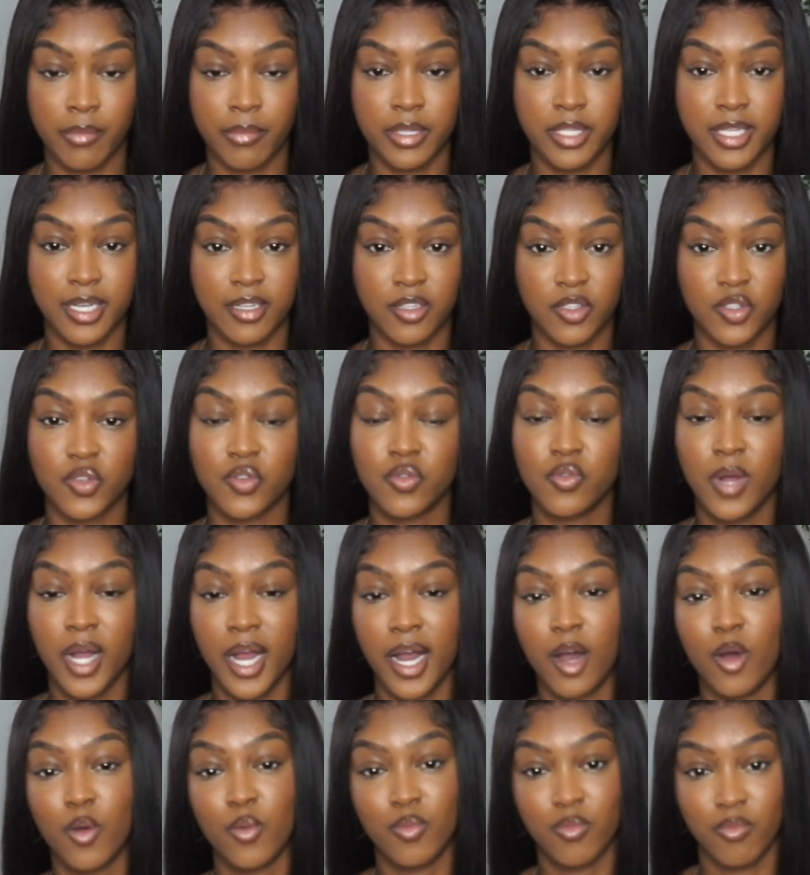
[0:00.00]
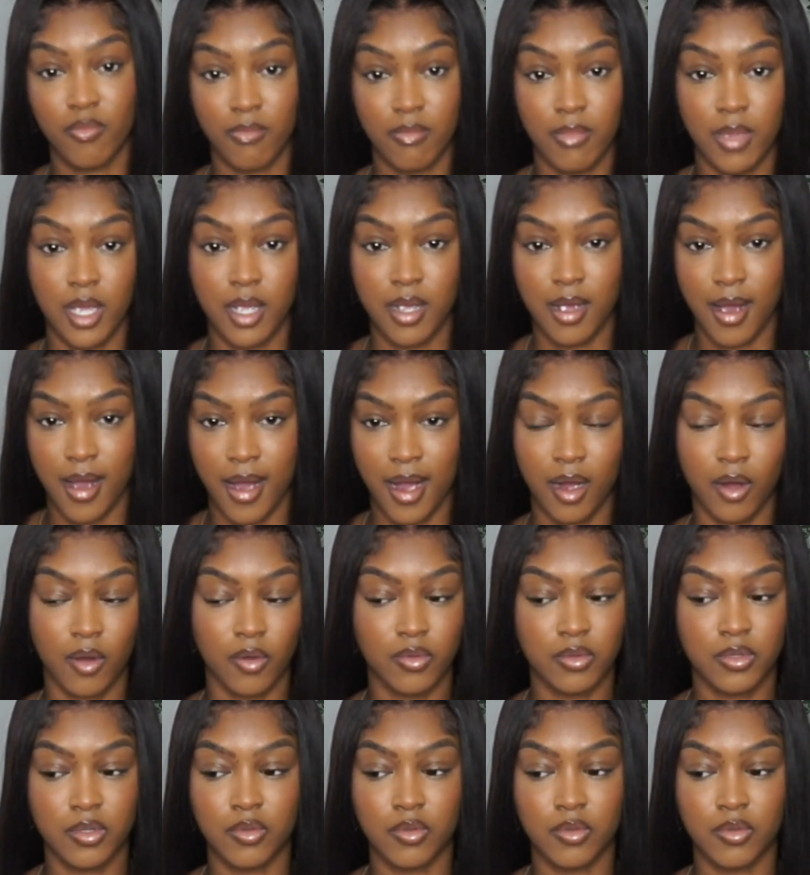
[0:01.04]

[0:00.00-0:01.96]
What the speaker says: but they do help me out,